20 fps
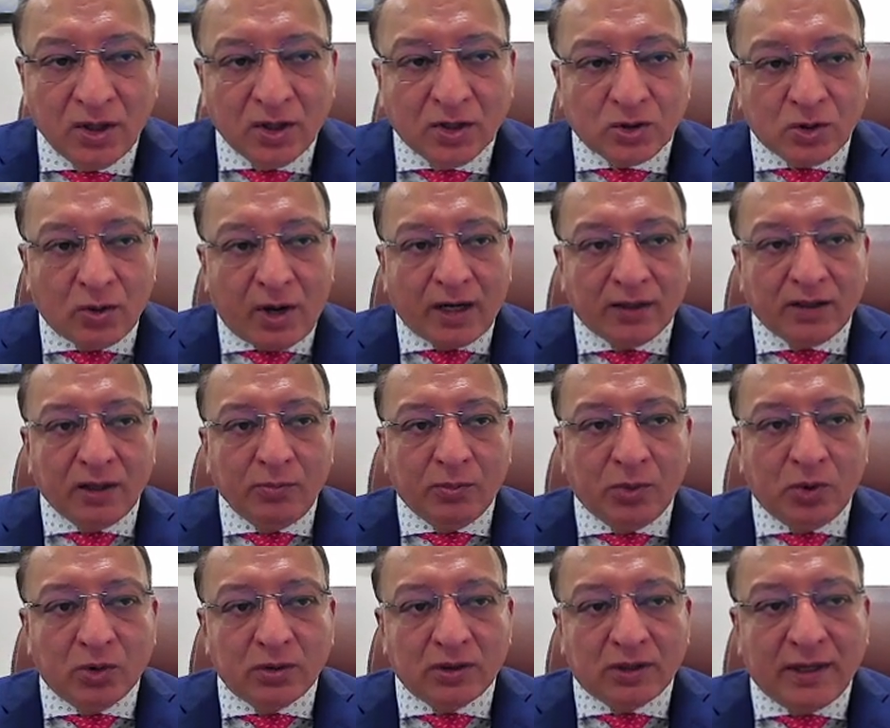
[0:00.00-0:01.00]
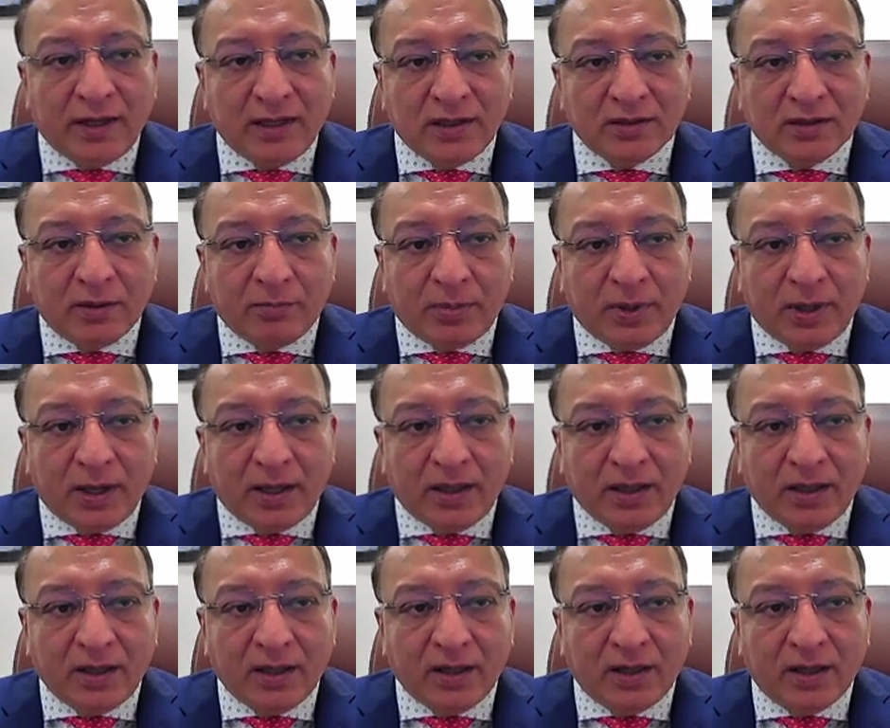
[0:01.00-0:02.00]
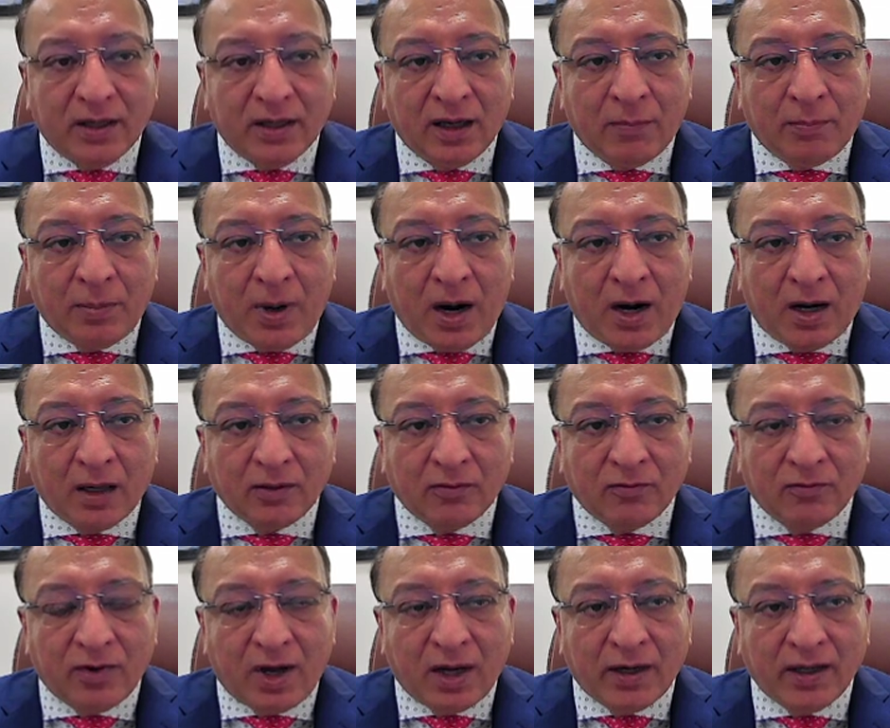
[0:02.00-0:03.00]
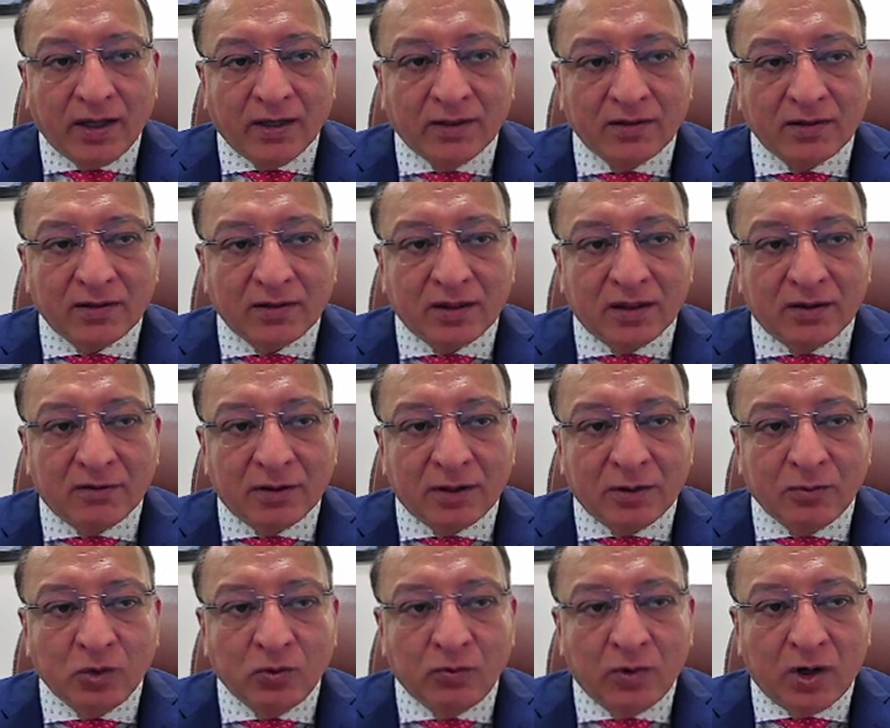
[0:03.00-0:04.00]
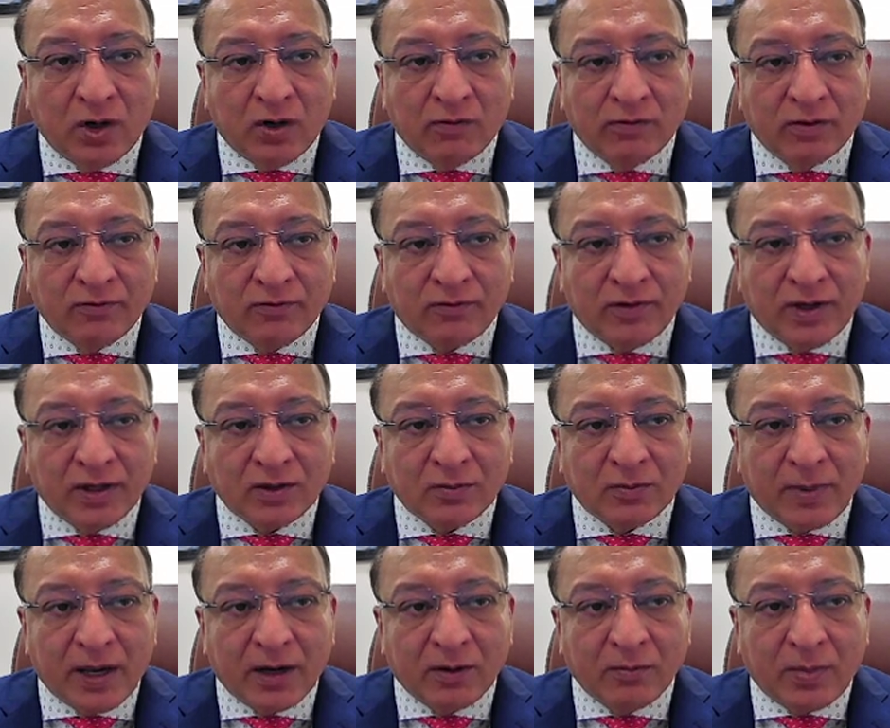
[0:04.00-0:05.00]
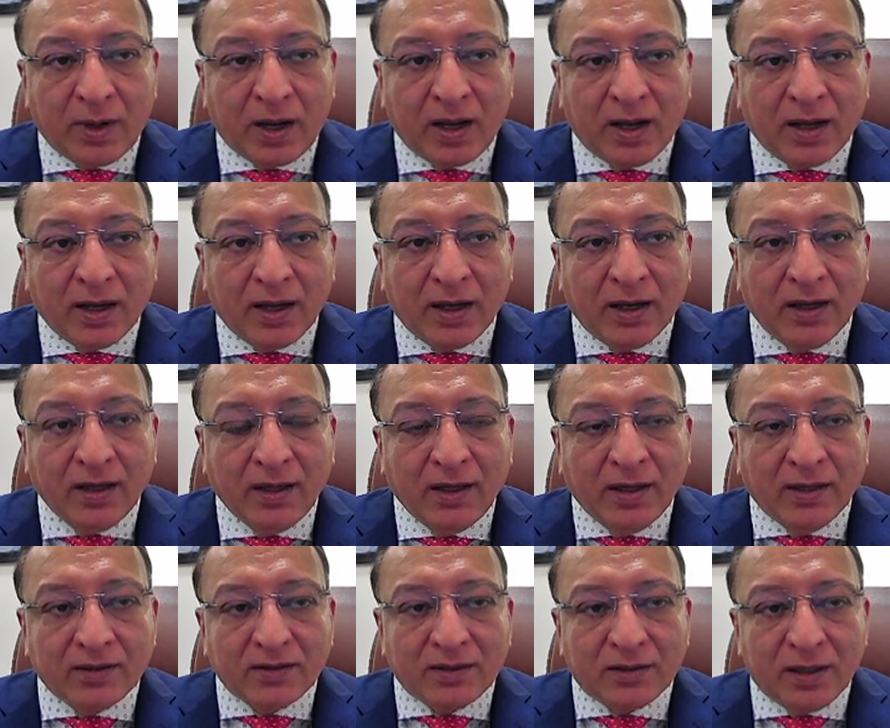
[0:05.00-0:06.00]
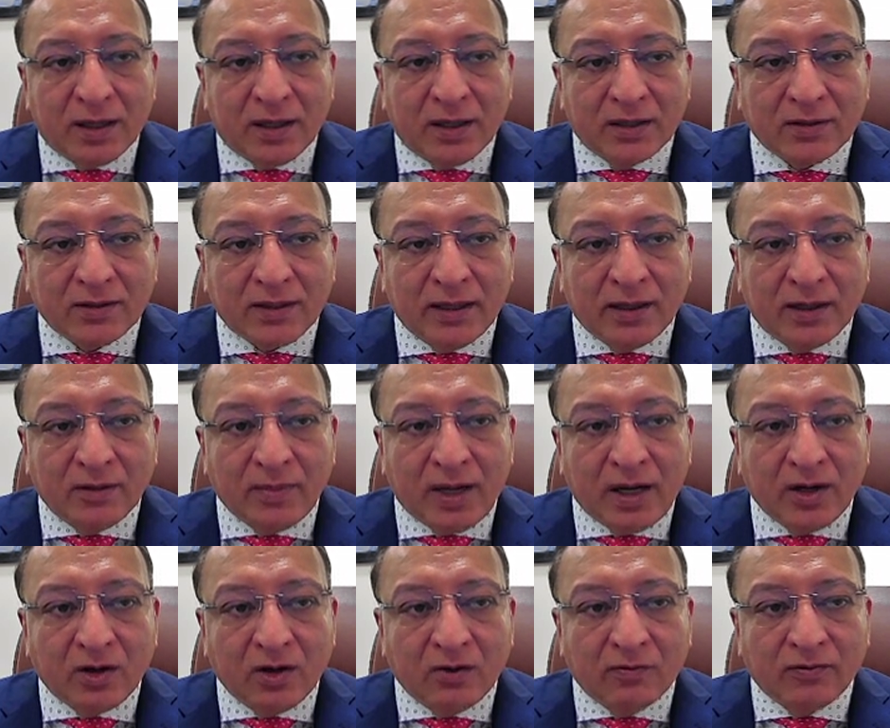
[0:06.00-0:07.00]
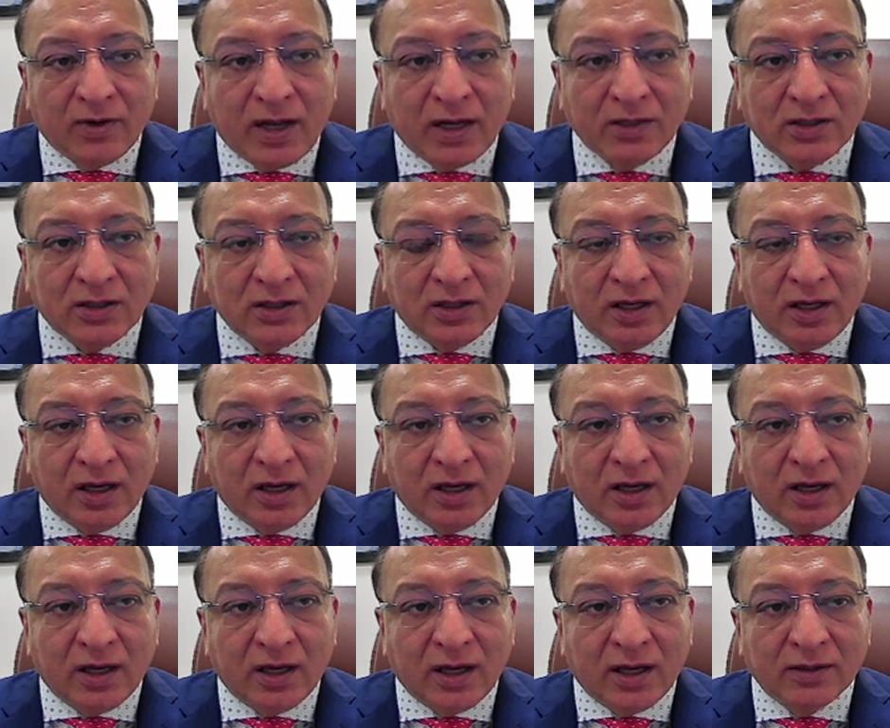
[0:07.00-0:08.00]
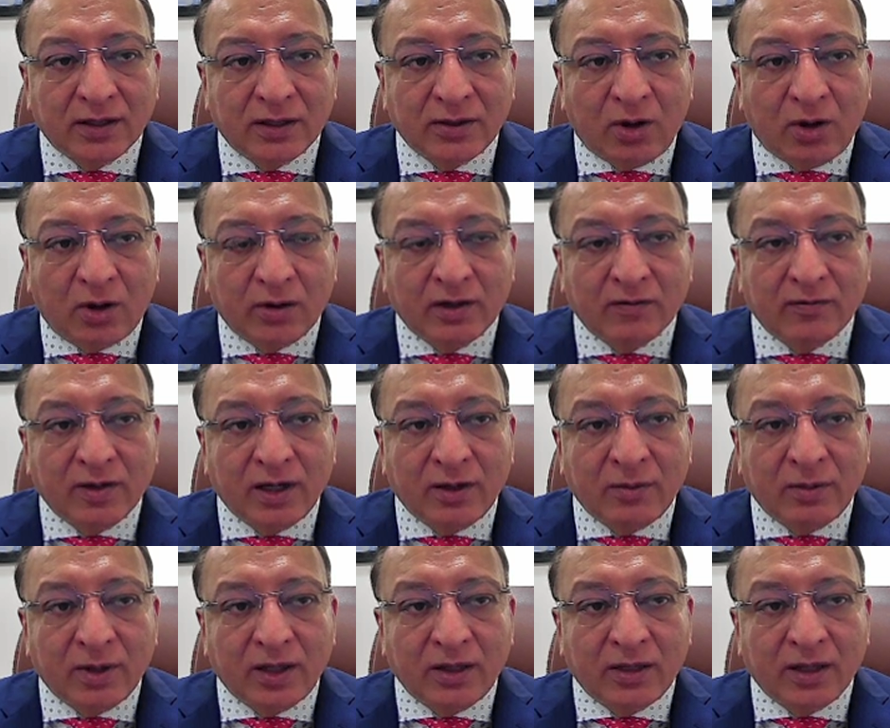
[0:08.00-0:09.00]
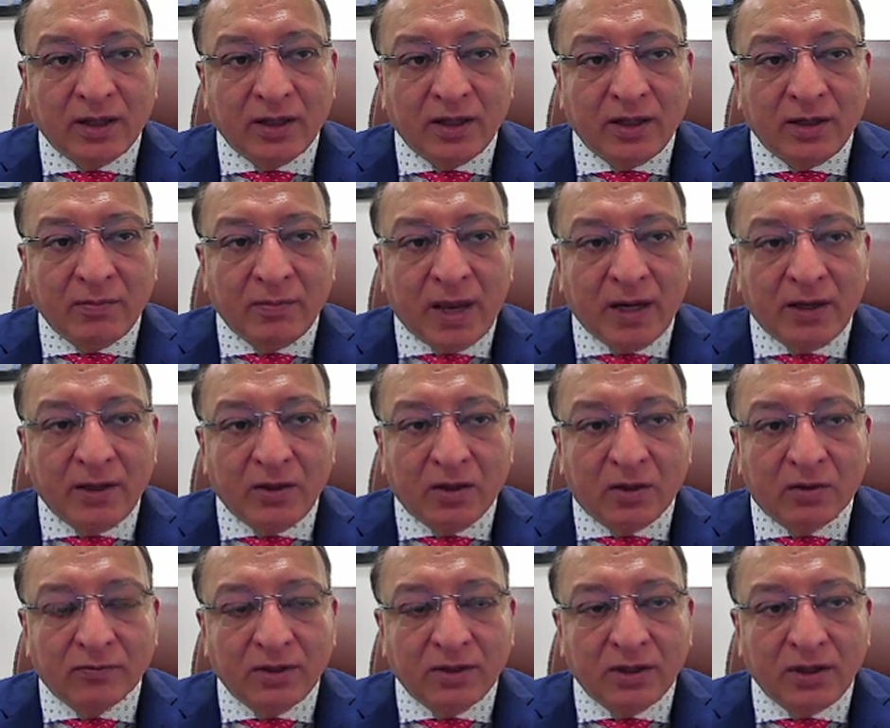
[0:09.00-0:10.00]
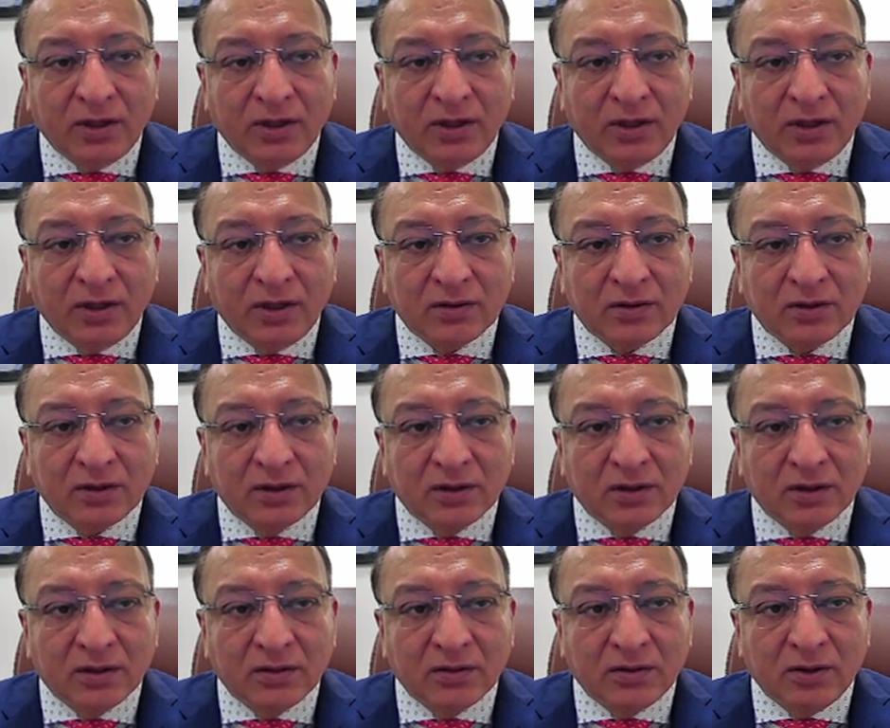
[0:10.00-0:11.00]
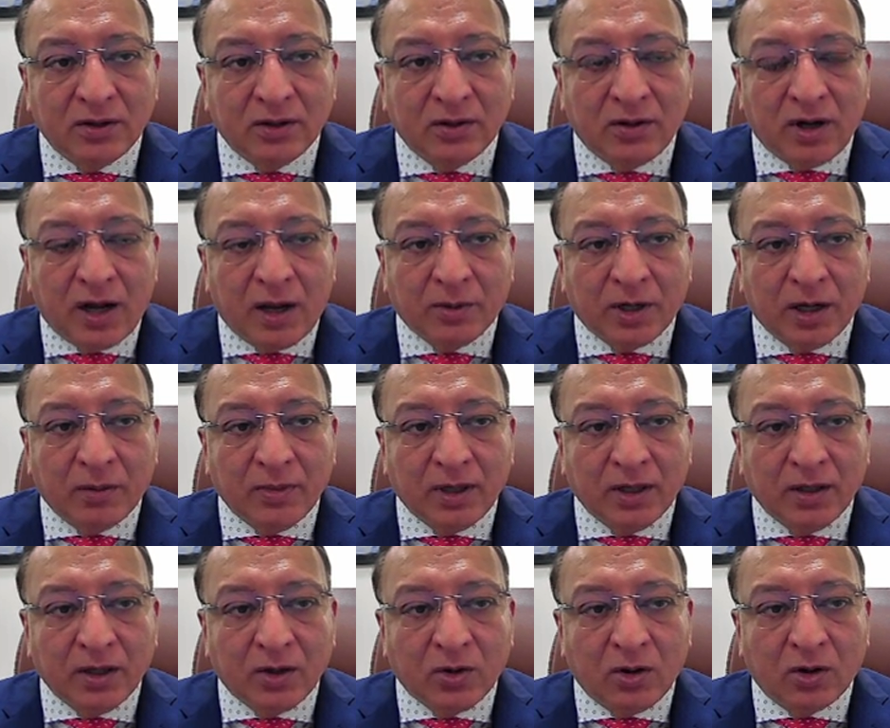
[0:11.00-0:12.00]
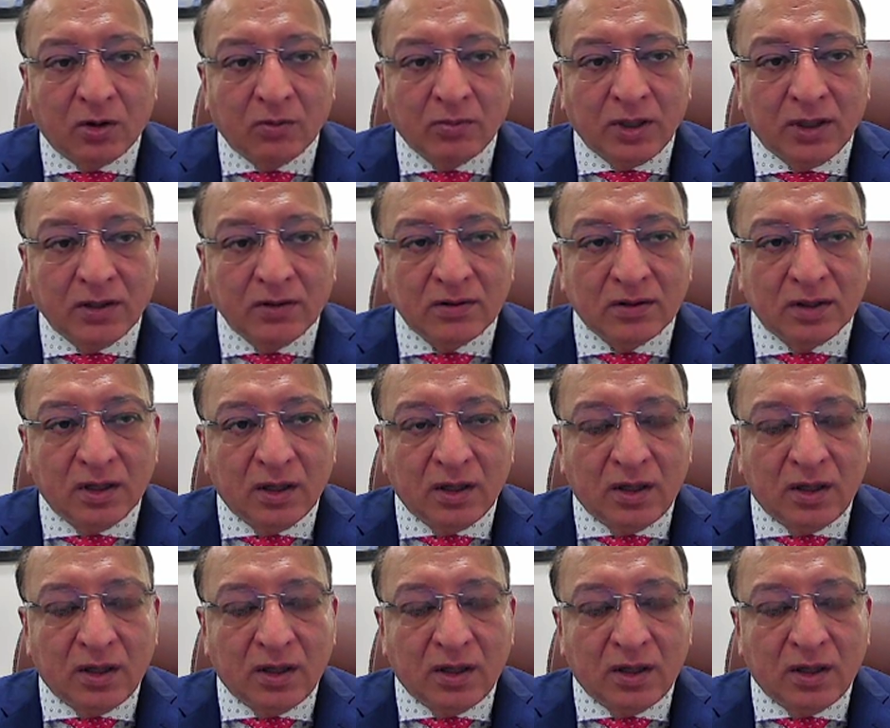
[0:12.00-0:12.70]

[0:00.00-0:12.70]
So I think both things are playing a part. One is removal of a fixed peg by Central Bank of Nigeria and the dollar availability in many of these, upcoming economies.